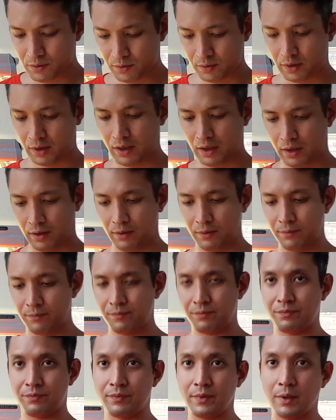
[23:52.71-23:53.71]
Okay,
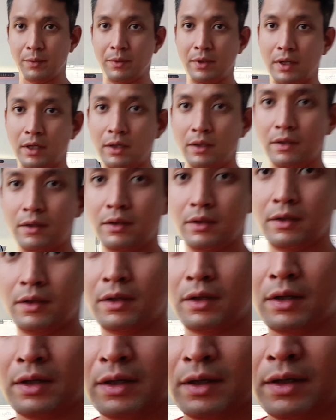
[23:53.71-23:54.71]
there we are.
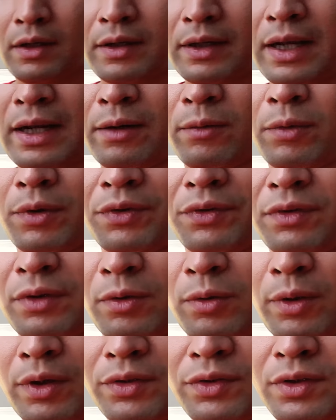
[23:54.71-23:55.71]
That was the
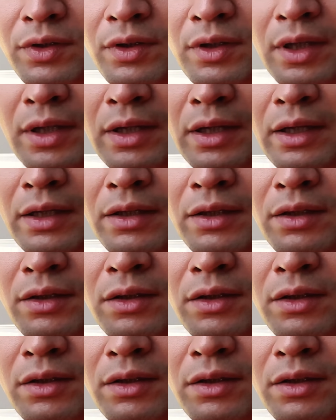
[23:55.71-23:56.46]
question that I